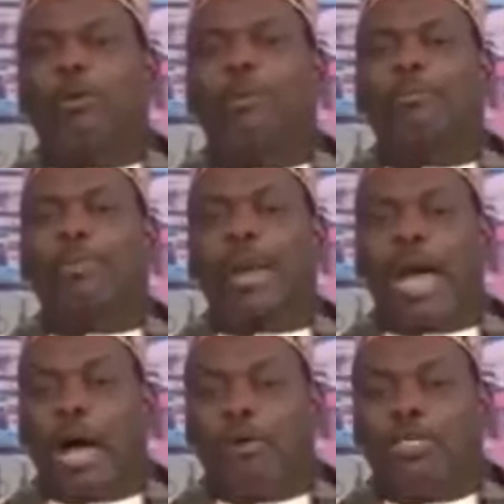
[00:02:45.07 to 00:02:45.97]
We will be
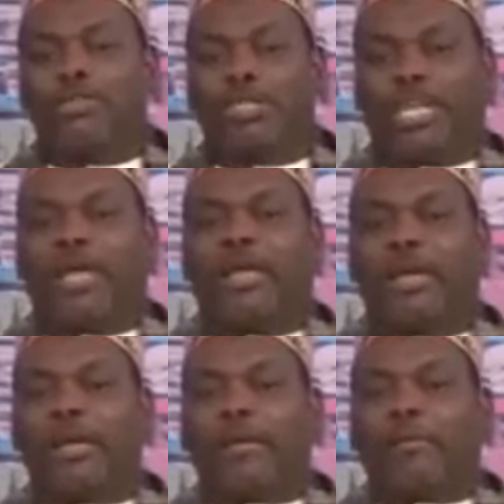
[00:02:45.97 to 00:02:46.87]
proud to say,
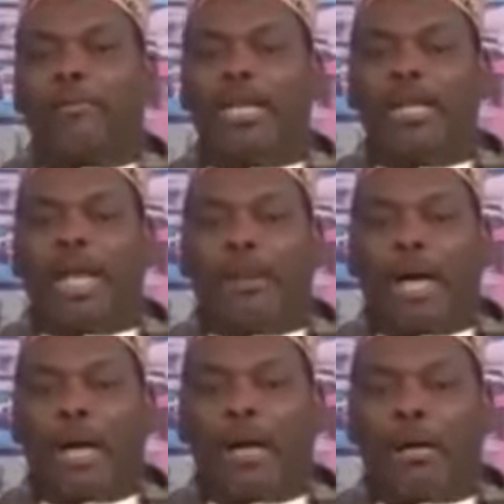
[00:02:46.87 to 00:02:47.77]
made in
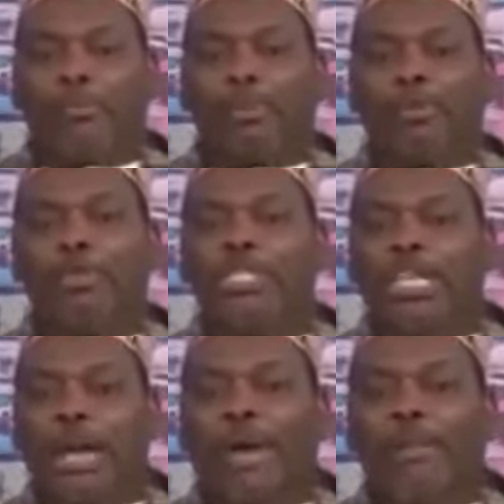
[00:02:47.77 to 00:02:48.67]
Aba,
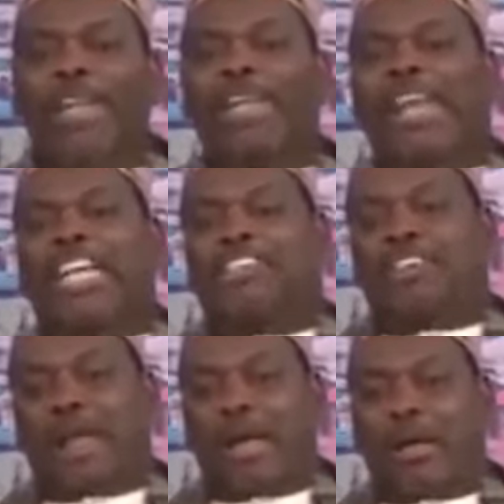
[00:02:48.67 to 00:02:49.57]
produced in Aba, made in
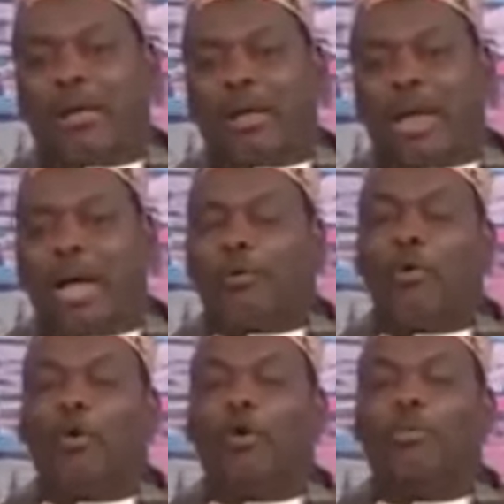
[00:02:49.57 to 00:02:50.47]
Nigeria. And
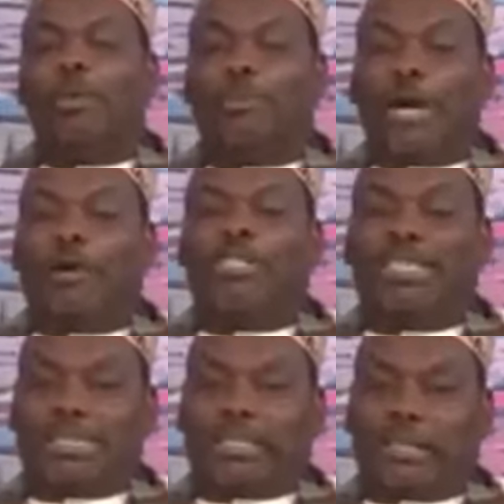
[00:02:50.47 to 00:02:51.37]
we will all be proud
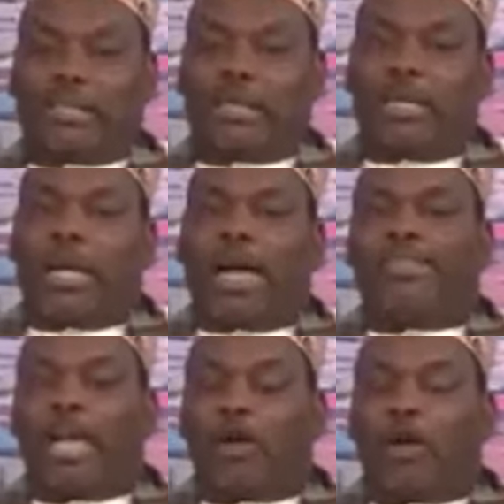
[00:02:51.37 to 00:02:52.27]
citizens.
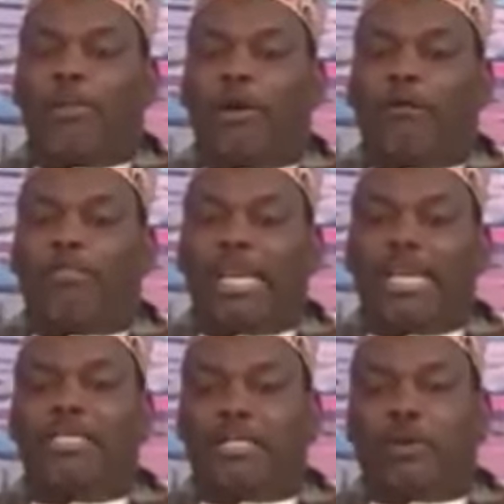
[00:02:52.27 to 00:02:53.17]
And the economy of
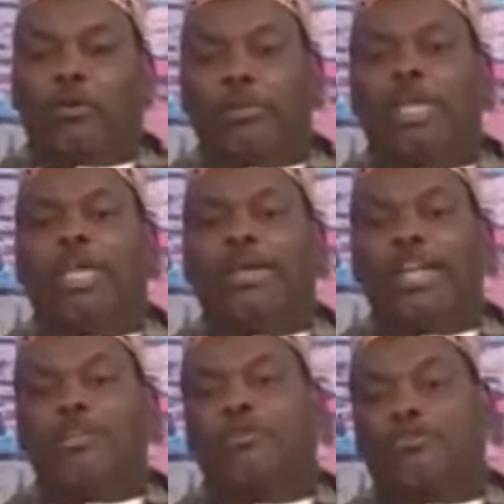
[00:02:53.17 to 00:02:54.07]
the East will be a
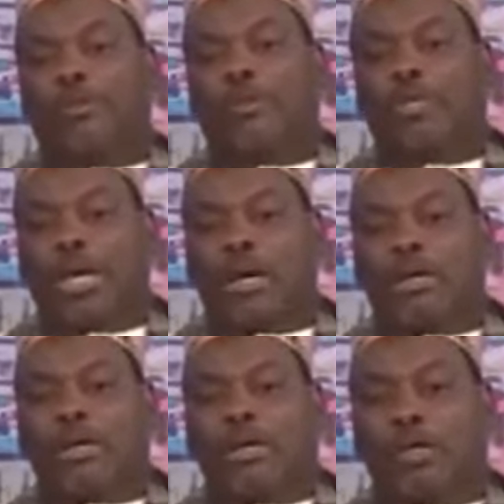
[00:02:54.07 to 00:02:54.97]
net contributor
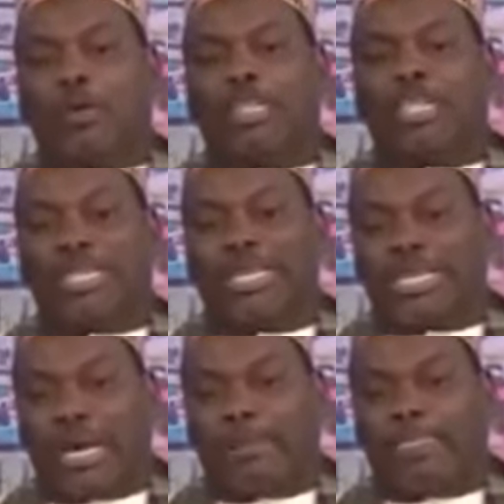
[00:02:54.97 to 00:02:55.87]
to the
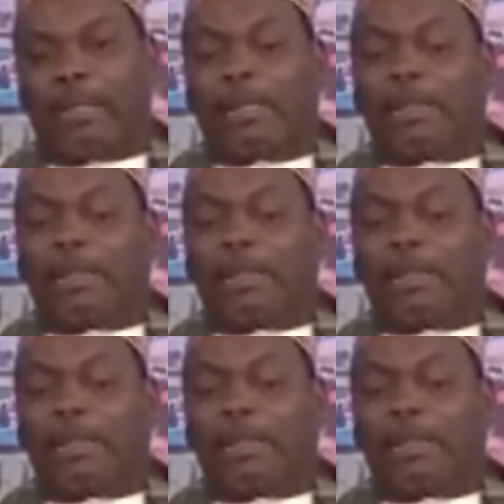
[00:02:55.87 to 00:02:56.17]
center.